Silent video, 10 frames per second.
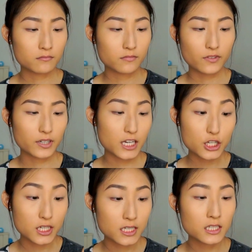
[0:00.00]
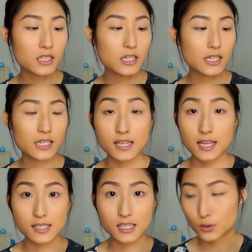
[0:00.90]
foundation in
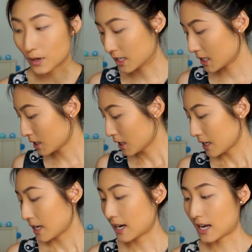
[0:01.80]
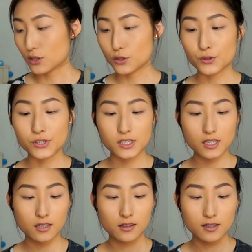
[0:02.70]
NC20, and I used
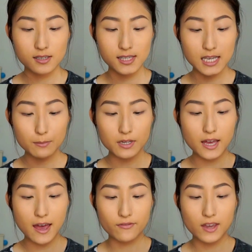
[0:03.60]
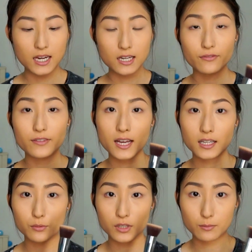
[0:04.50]
the Sigma F80 flat
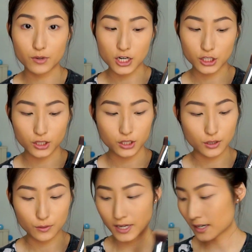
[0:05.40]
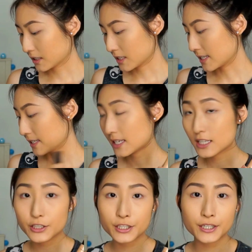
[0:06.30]
Kabuki brush to do it.
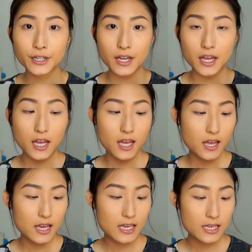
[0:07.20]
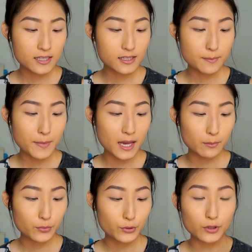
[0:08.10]
Concealer is the
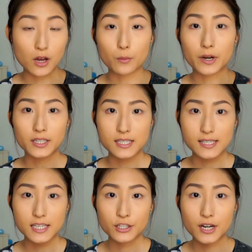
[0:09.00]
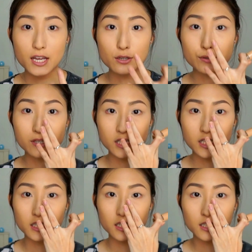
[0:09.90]
MAC Pro Longwear Concealer. I used
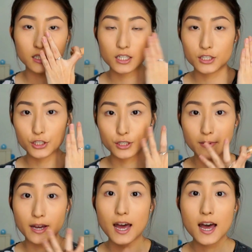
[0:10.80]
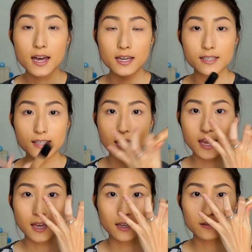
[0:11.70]
it under my eyes
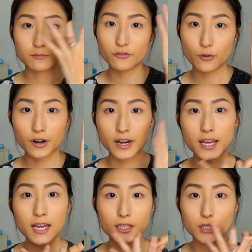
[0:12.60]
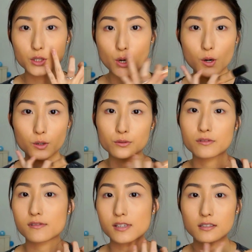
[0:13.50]
and forehead,
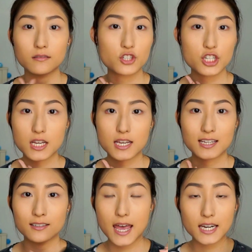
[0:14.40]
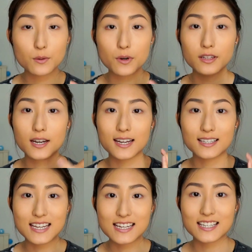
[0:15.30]
nose, chin, anywhere that I
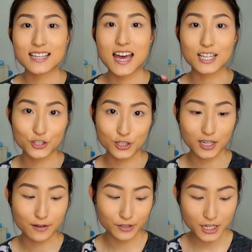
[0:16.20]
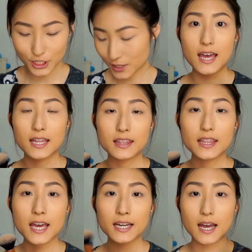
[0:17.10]
need extra coverage. And
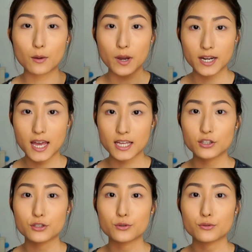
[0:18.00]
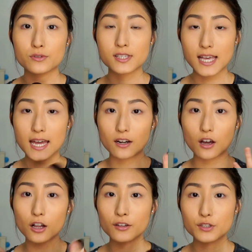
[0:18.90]
then I went ahead to set
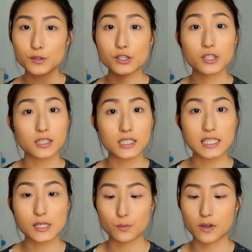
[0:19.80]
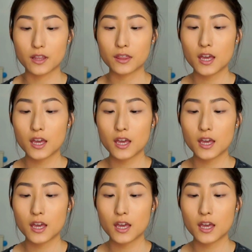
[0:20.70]
all of those goodness with